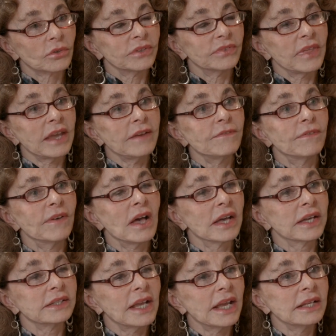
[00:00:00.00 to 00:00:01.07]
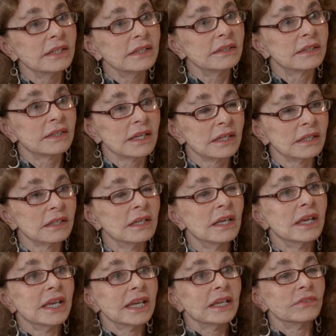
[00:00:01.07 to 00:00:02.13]
Could they find anything
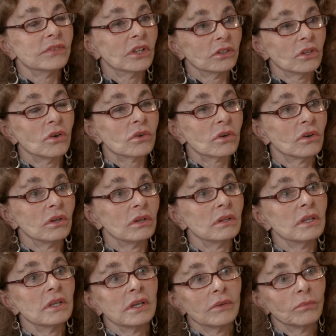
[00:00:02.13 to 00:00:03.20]
in the local,